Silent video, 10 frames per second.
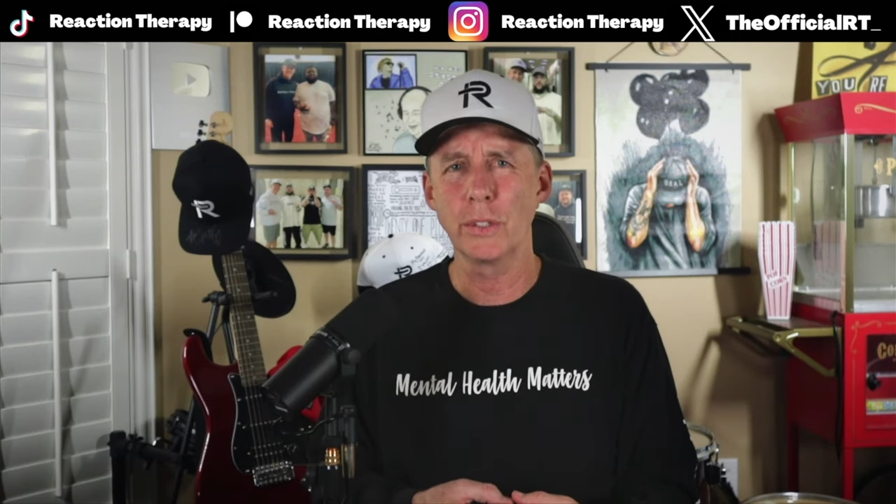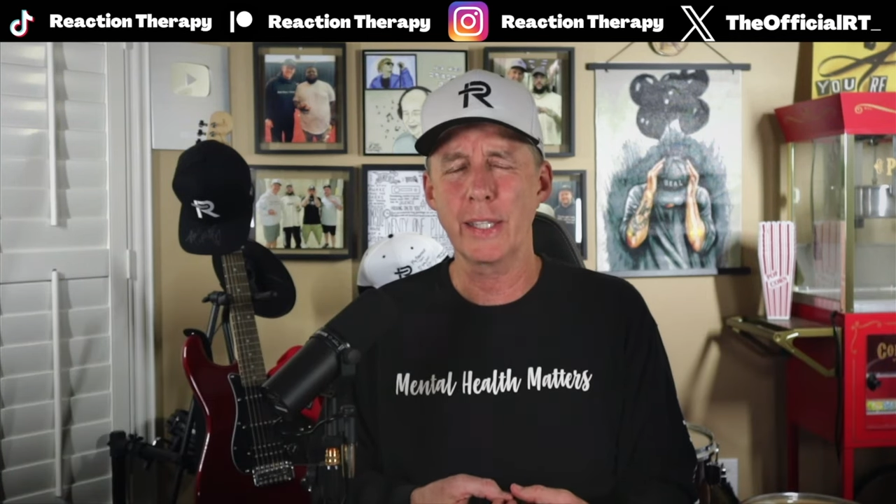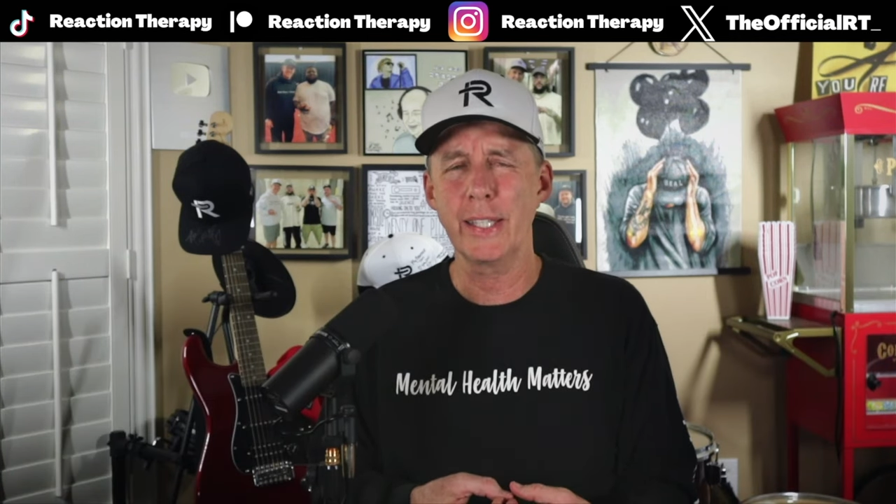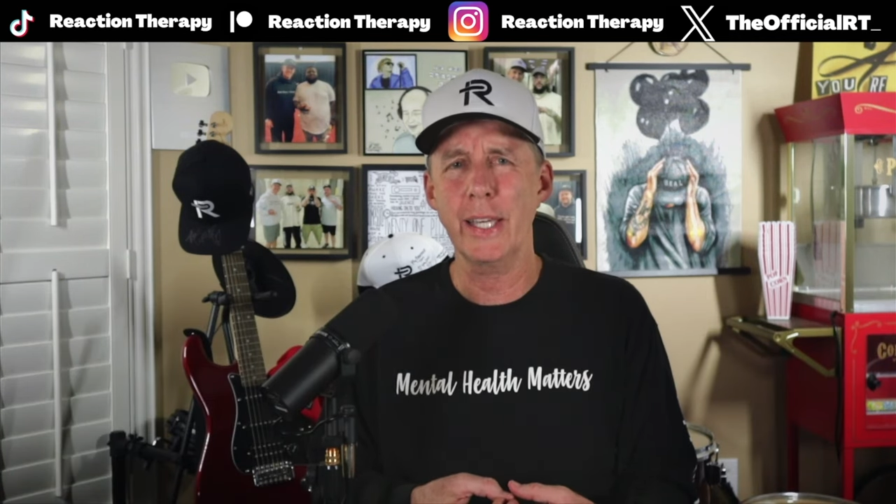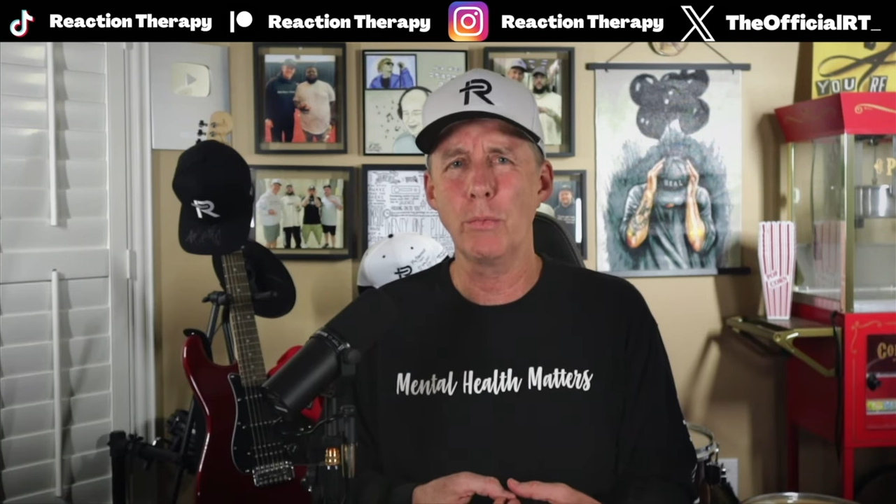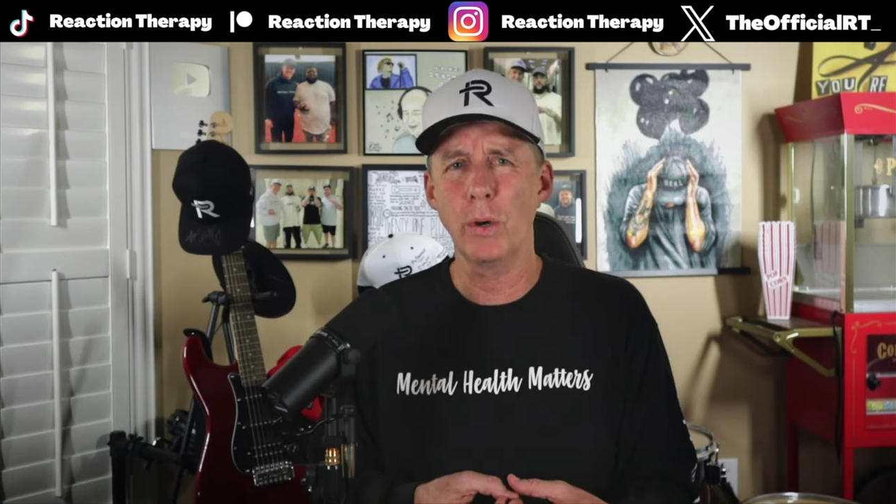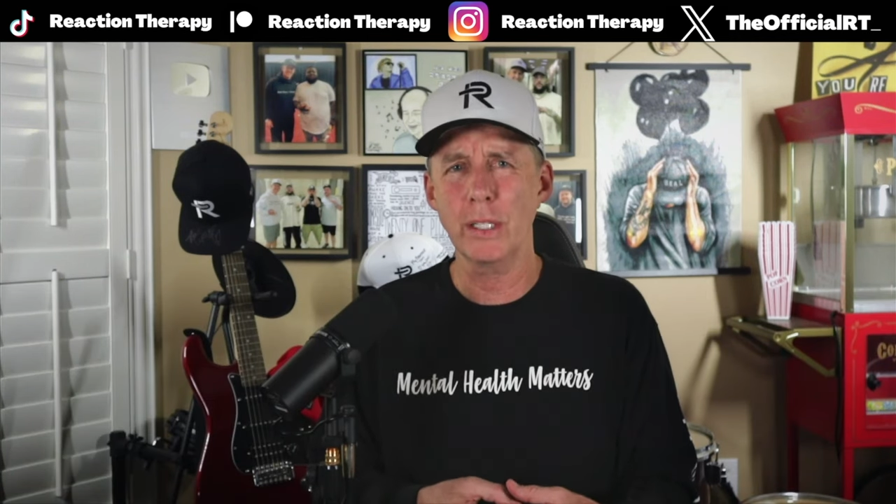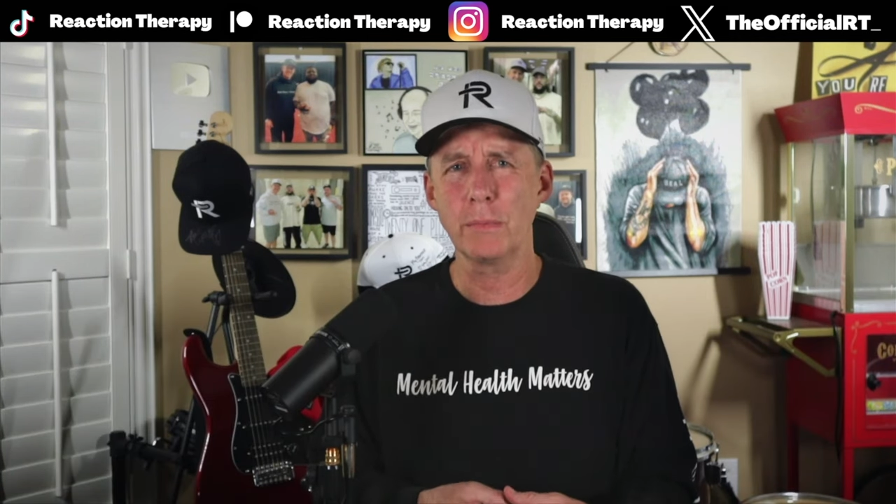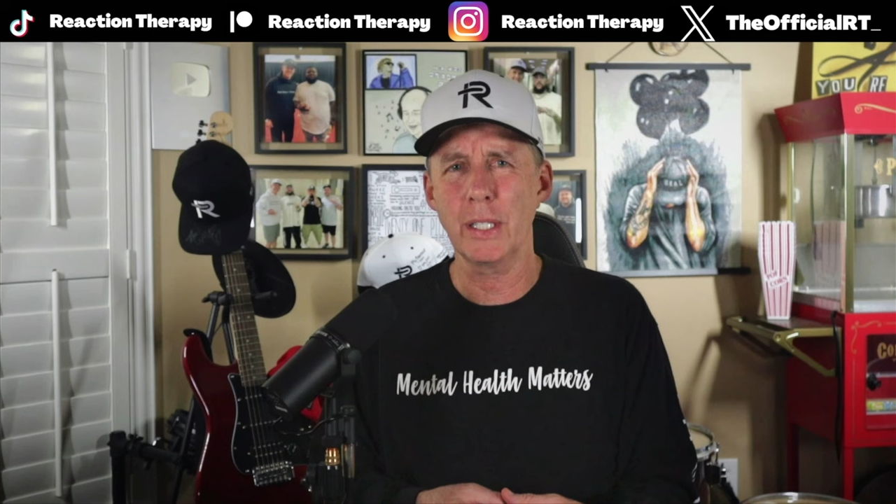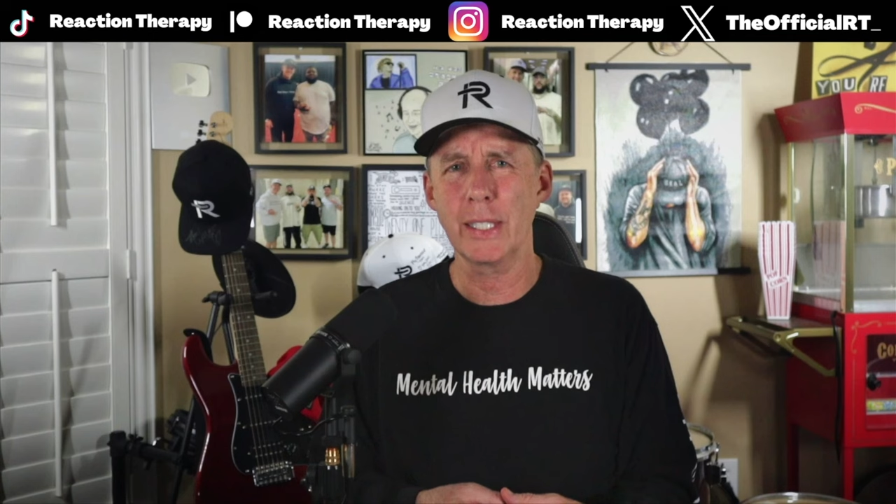I think he
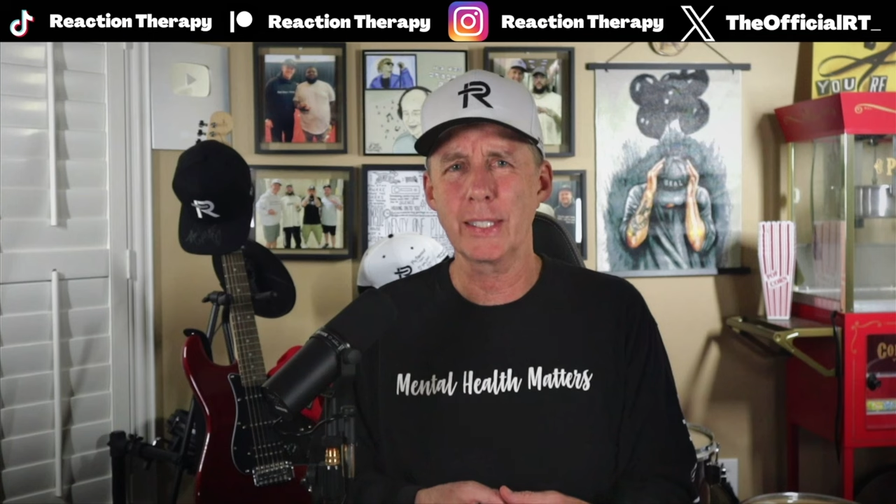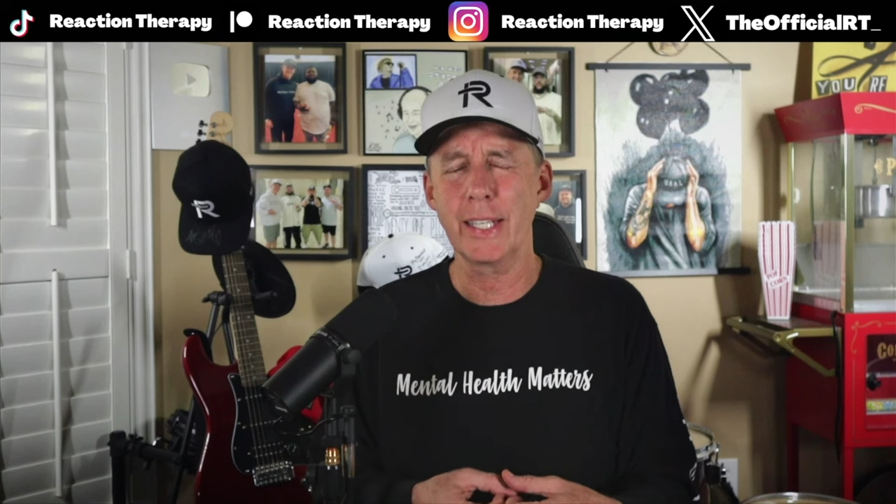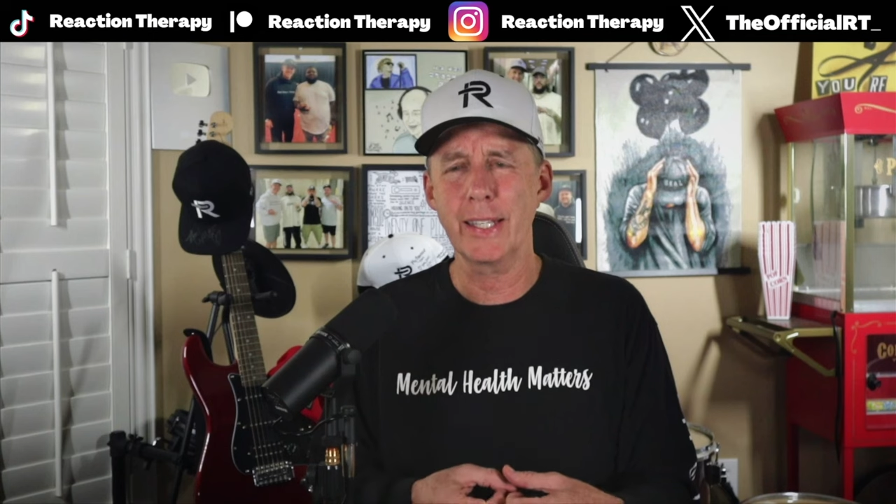was molested.